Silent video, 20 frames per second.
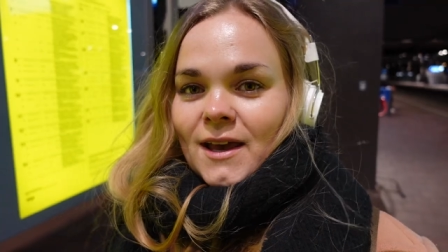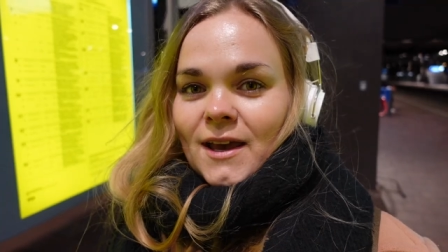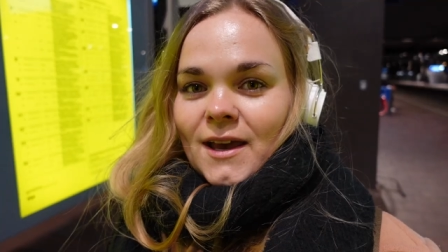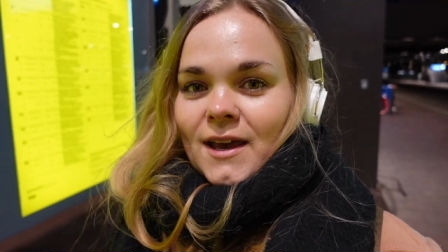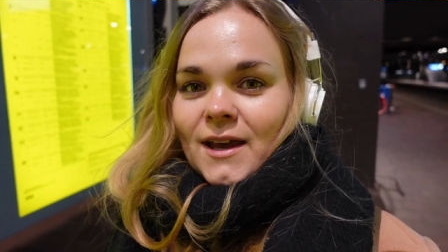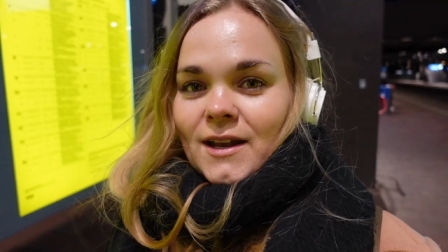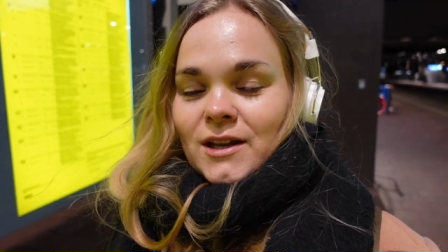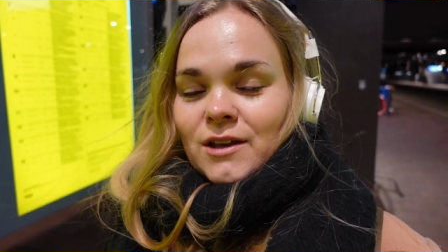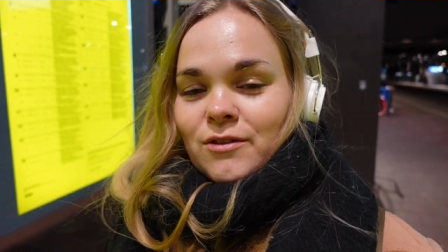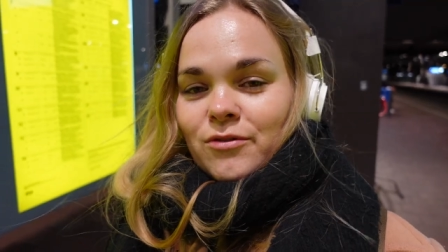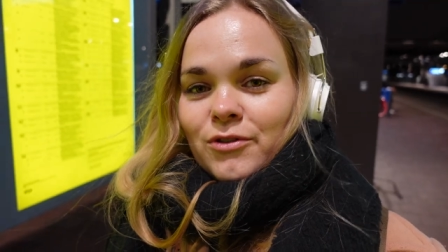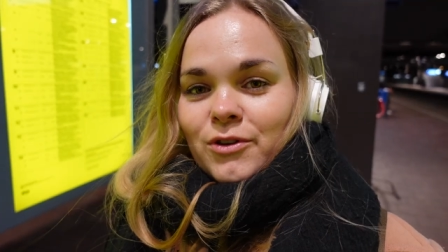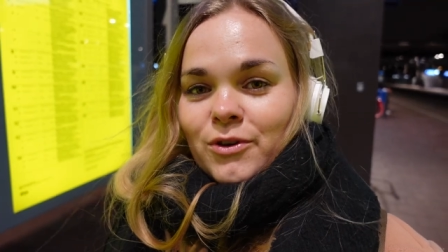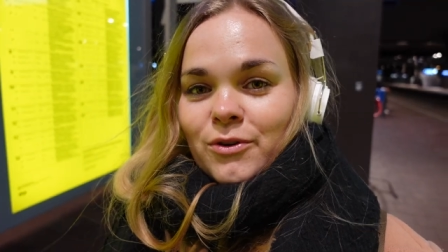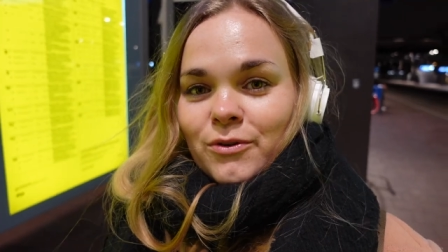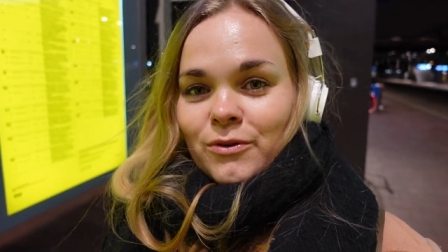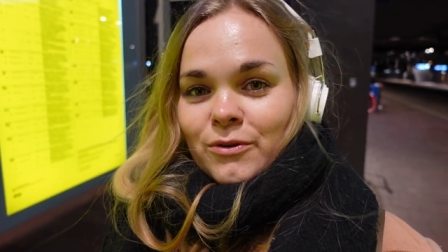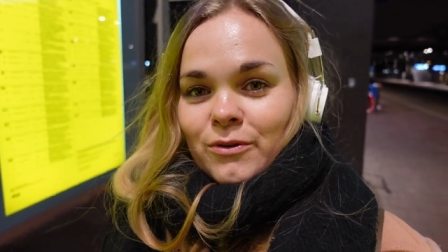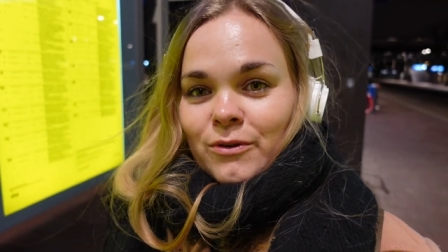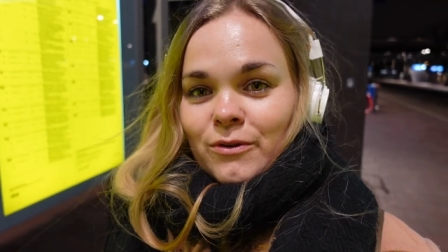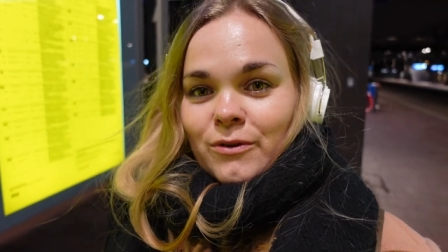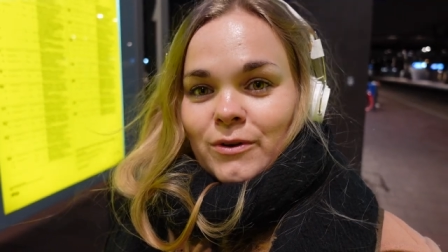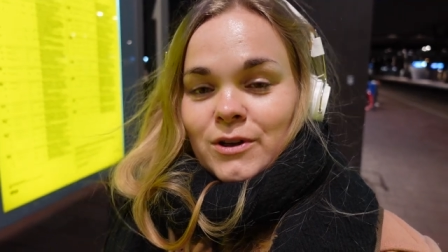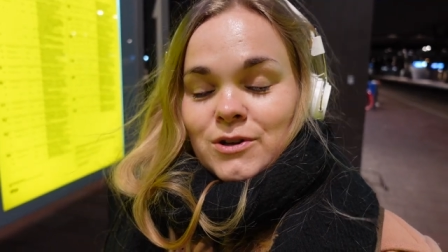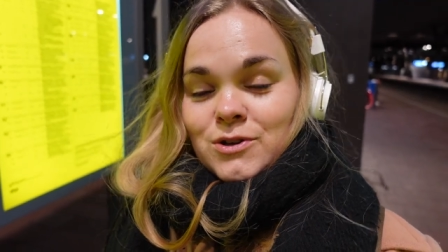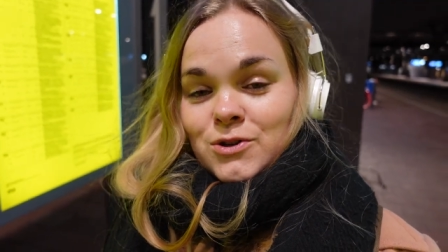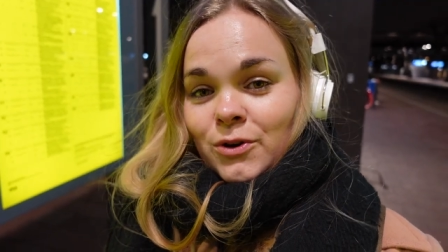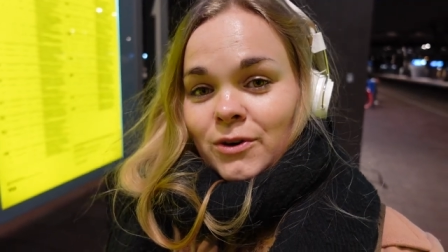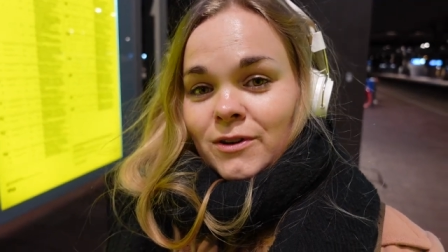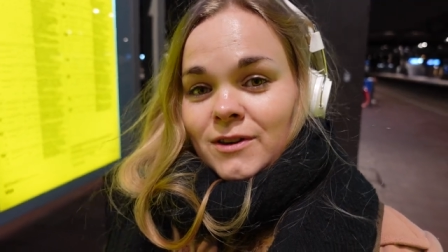And if you
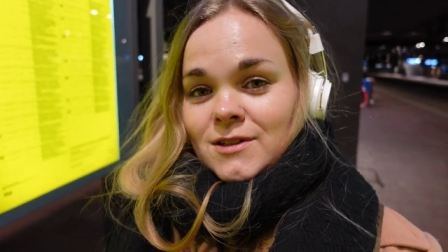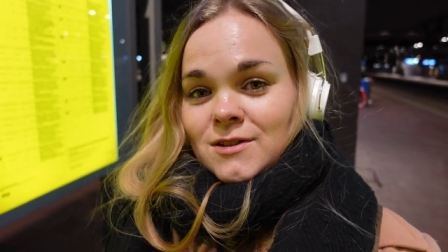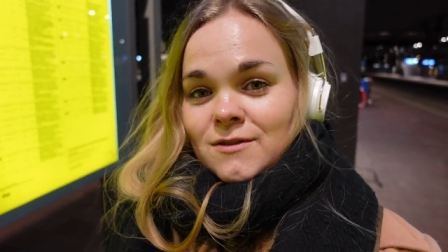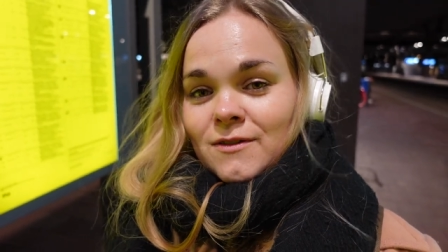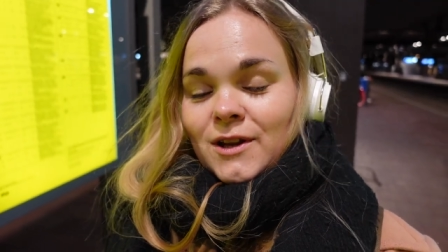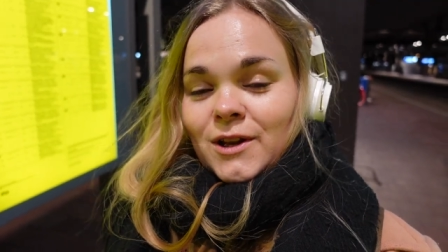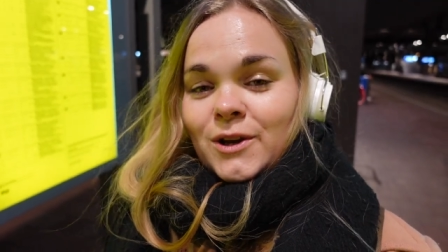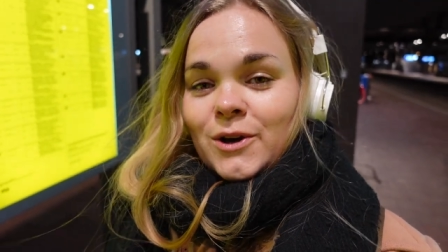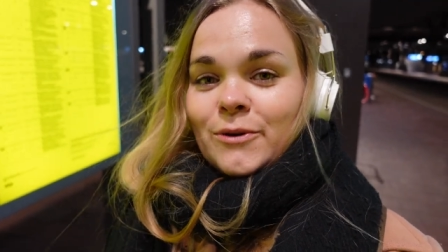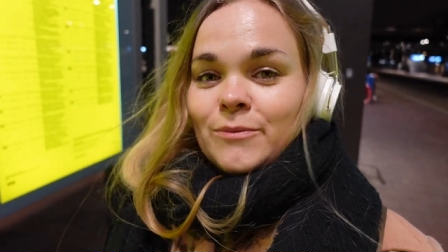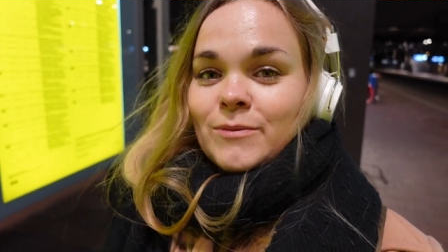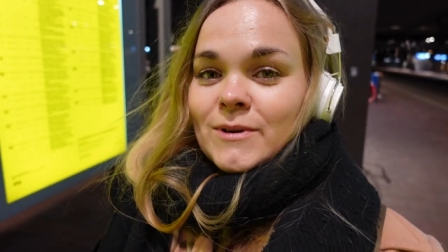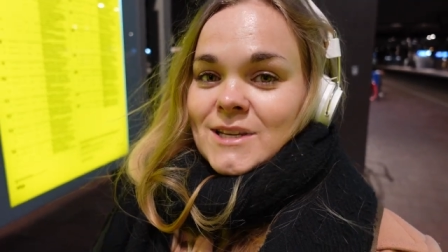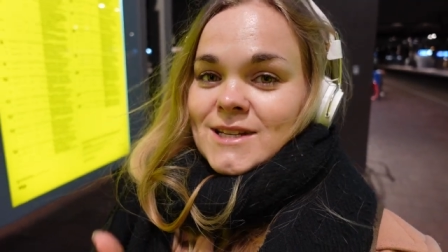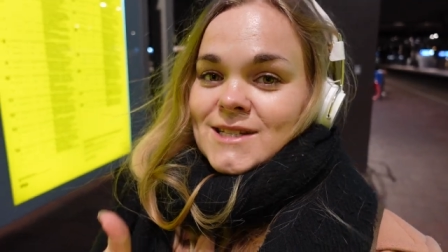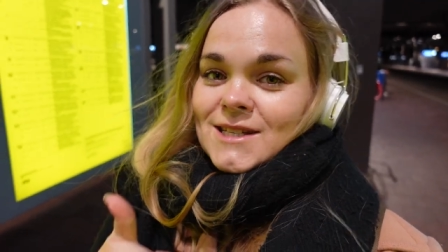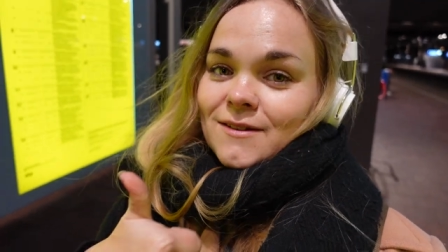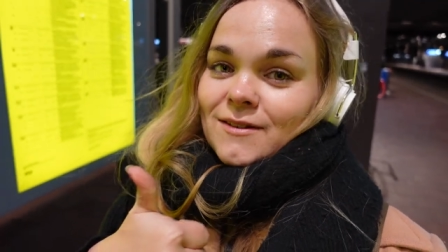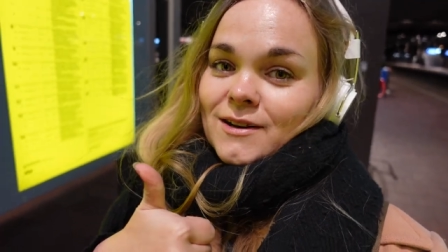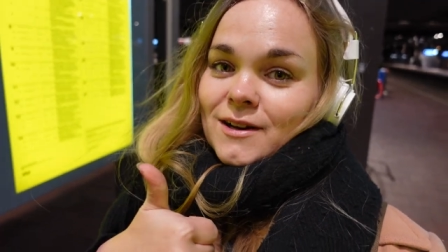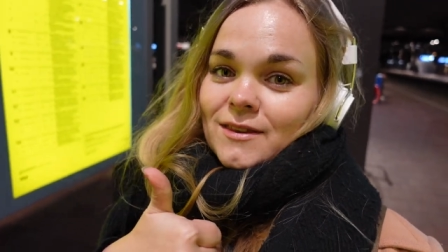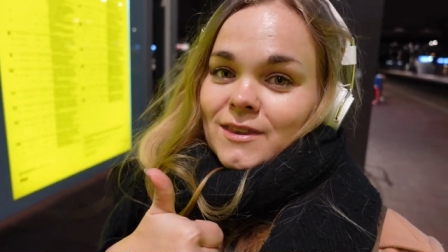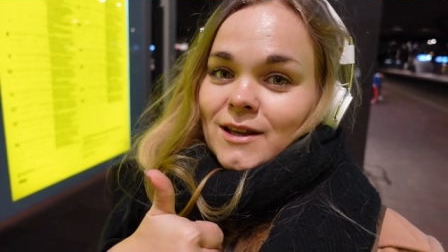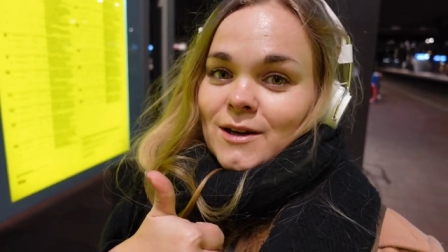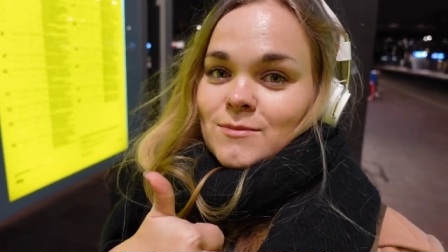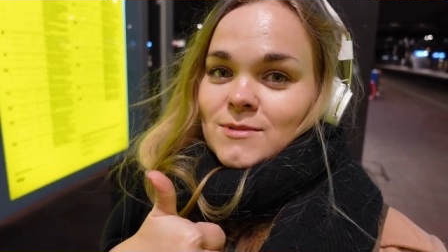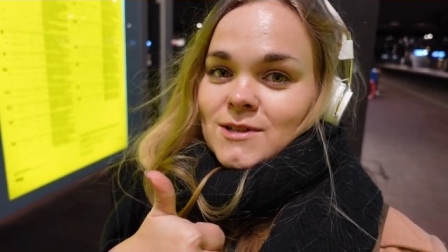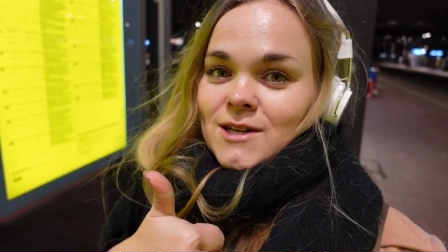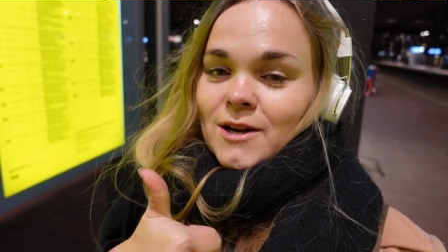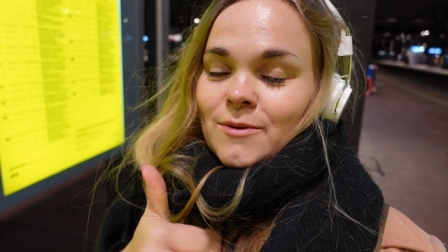enjoyed this video, please give it a
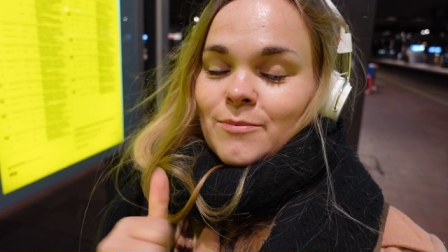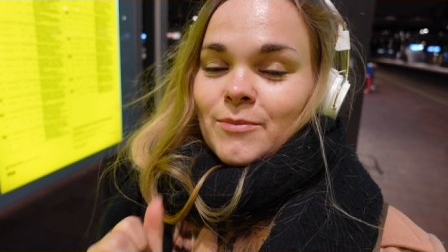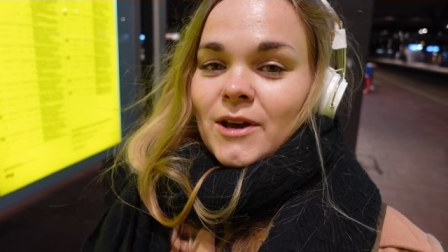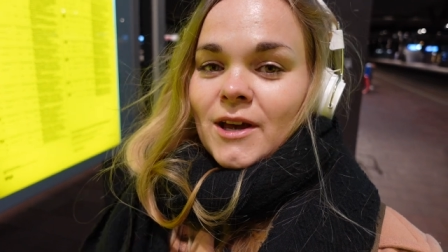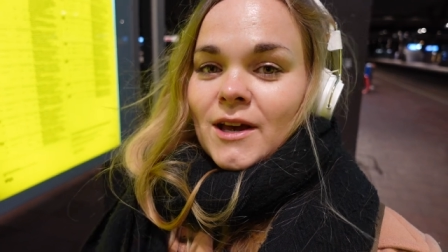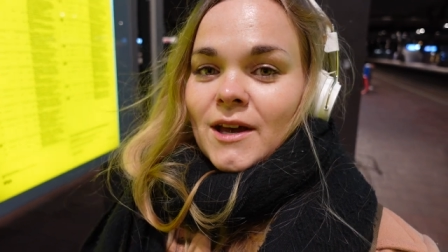thumbs up.